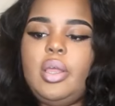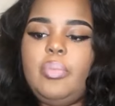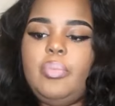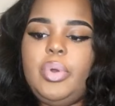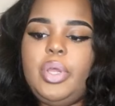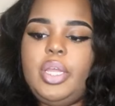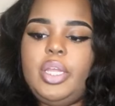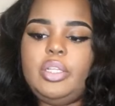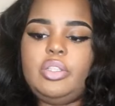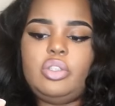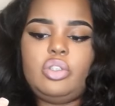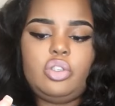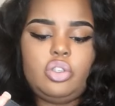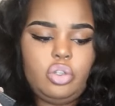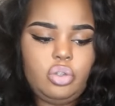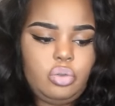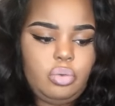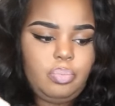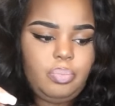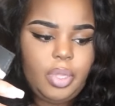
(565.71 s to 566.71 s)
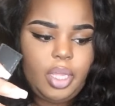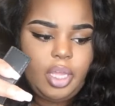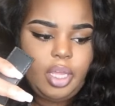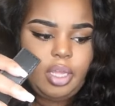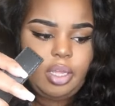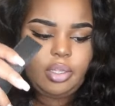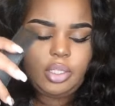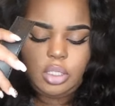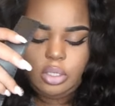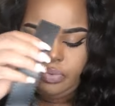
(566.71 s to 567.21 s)
but it's too
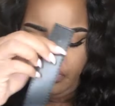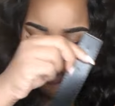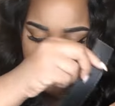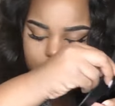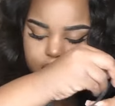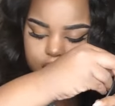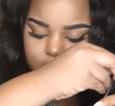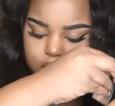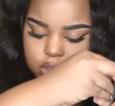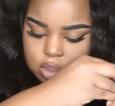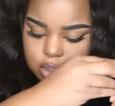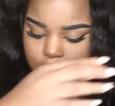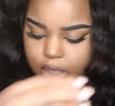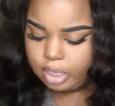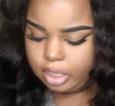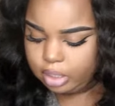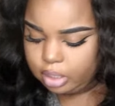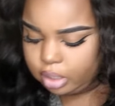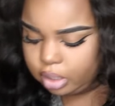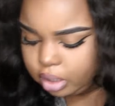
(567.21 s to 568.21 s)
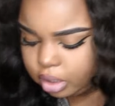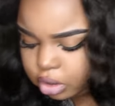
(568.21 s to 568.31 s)
big to fit this in.